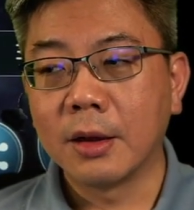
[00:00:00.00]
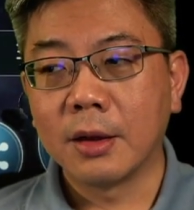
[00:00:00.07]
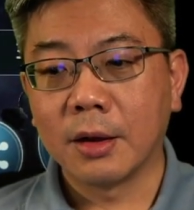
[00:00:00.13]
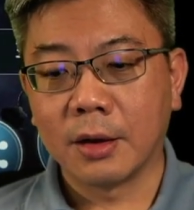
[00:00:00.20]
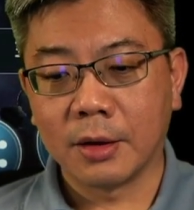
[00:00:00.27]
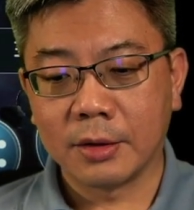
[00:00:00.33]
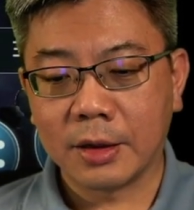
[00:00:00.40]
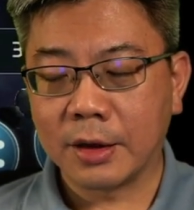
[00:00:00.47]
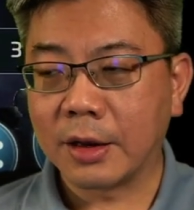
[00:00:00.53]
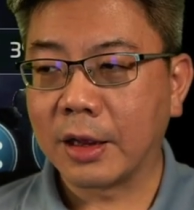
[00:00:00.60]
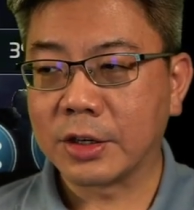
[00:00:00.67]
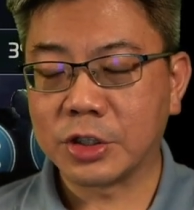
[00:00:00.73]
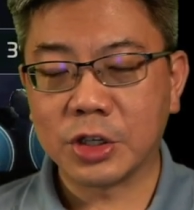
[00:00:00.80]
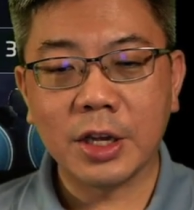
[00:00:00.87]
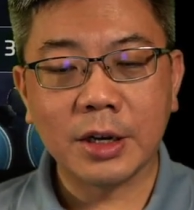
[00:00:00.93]
that
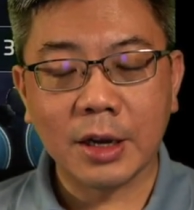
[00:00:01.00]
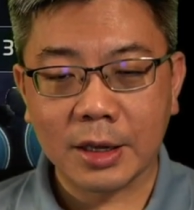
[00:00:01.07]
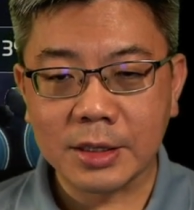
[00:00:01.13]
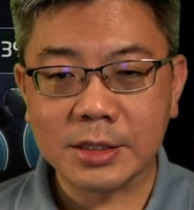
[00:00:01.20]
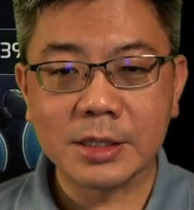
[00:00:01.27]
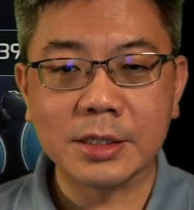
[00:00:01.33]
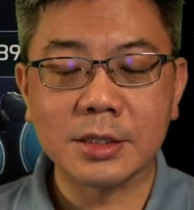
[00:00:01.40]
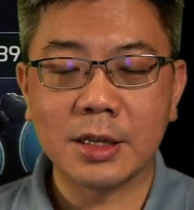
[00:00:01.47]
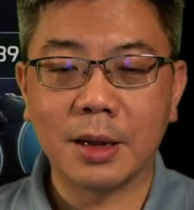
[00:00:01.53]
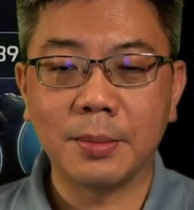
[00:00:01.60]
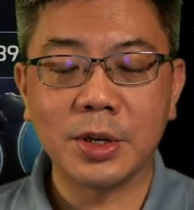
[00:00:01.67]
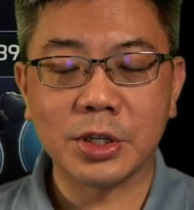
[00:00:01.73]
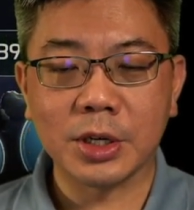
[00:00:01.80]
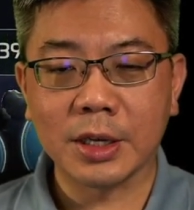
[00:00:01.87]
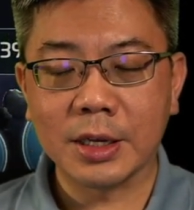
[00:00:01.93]
actually enhances
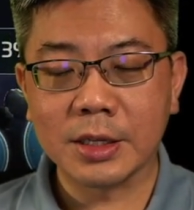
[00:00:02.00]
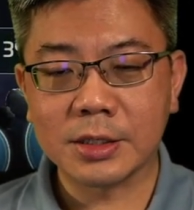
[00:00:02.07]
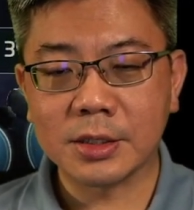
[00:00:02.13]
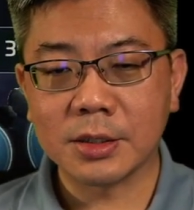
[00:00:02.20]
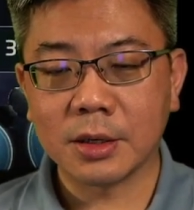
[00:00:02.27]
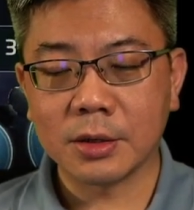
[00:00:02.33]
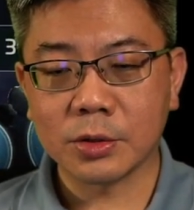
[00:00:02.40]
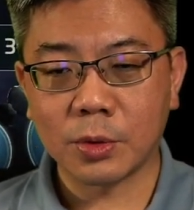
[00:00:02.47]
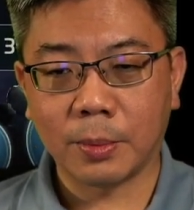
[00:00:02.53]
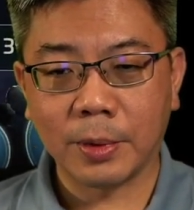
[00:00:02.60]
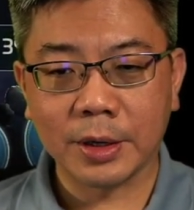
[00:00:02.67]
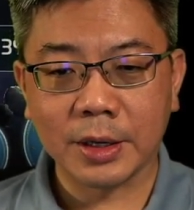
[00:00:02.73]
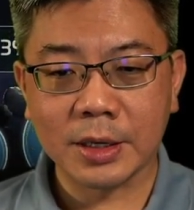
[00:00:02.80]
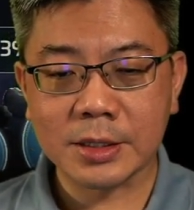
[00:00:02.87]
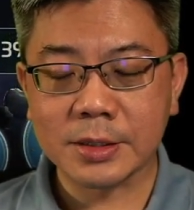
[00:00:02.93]
damage against
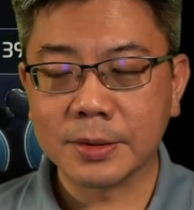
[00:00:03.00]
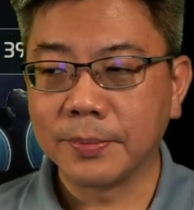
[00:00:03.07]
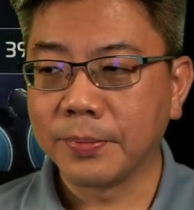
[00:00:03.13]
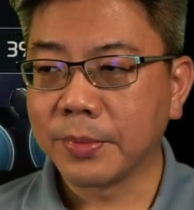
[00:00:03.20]
Swamadas